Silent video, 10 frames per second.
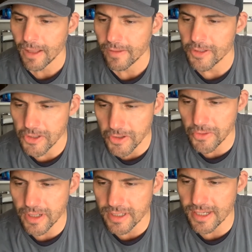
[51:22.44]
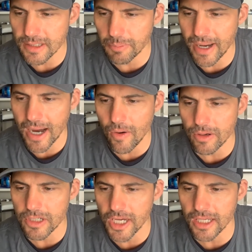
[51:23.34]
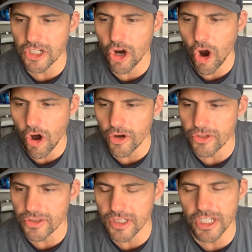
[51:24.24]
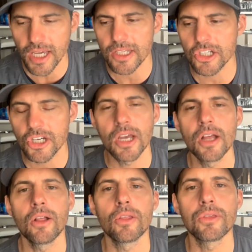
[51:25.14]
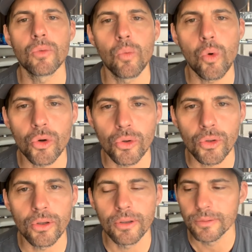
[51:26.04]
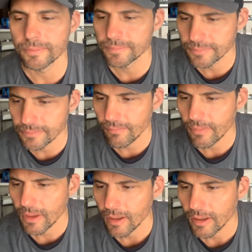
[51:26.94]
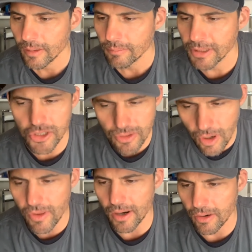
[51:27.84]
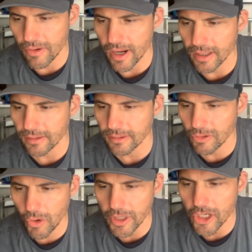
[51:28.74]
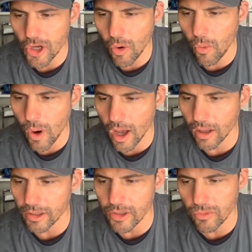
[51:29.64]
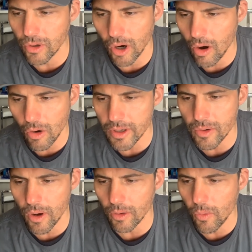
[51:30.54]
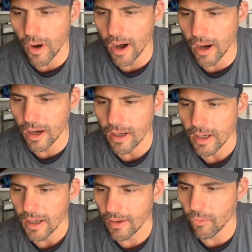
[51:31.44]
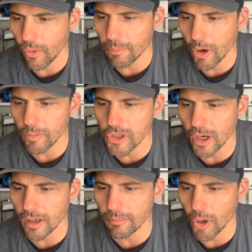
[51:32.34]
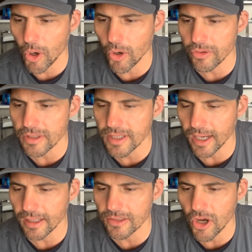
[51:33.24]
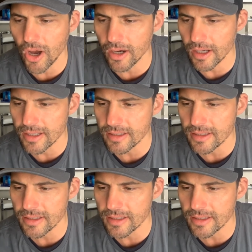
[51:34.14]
The Eucharist has the power to change hearts, to change the world. But you know that already. You already know well, you are already well aware of what Pope John Paul II taught us.